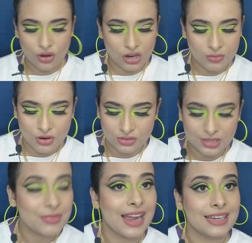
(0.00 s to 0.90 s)
talk about
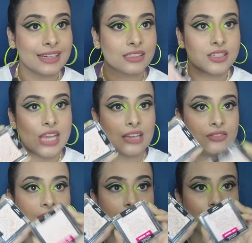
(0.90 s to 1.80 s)
some highlighters, shall
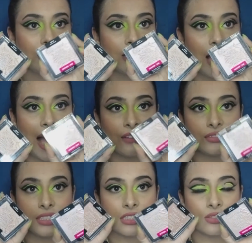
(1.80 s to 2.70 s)
we? We
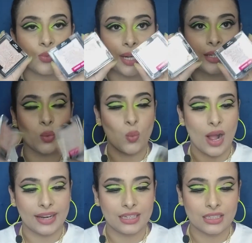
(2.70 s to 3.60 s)
have this Wet n
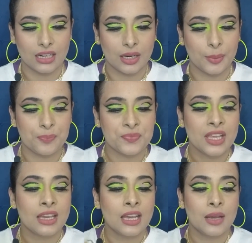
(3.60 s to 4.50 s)
Wild
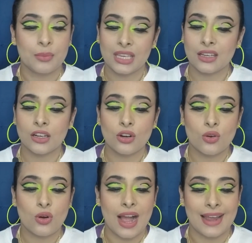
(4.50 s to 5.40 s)
Mega
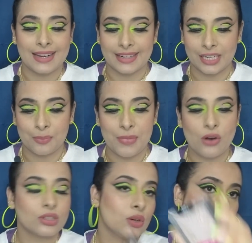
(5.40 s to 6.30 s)
Glow highlighting
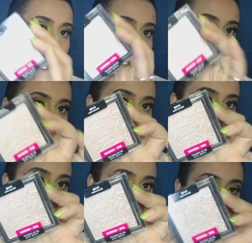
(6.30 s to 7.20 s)
powder. One is in the
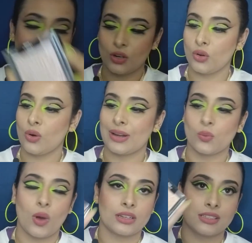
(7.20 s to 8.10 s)
Blossom Glow
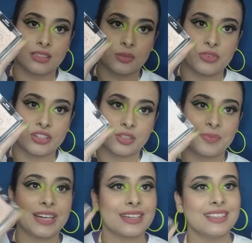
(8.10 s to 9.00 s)
and one is in the Precious
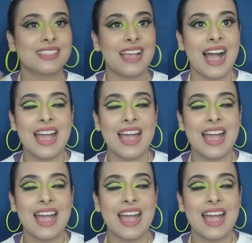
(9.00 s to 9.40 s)
Petals. I